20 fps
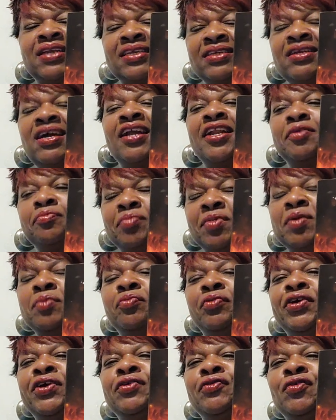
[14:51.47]
Let's call them
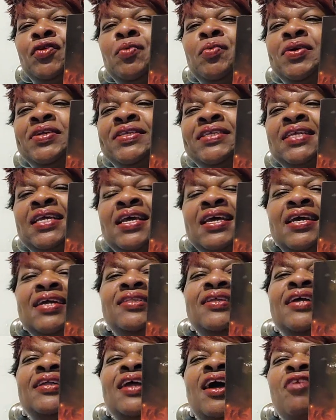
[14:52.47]
big brain robots
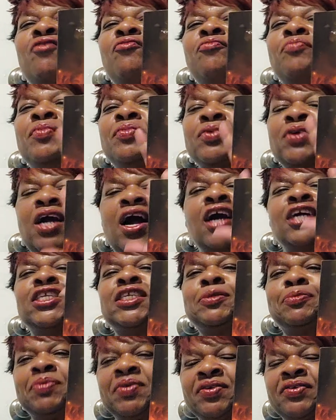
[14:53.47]
that have
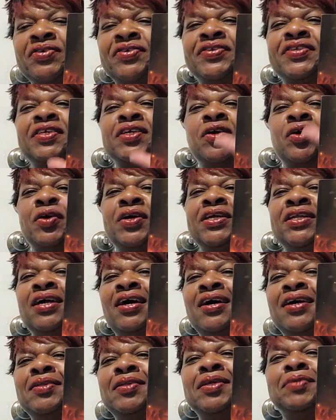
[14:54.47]
conspiracy going
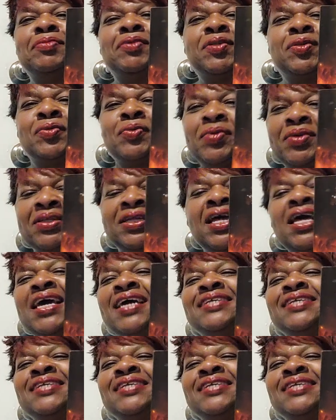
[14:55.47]
on in between.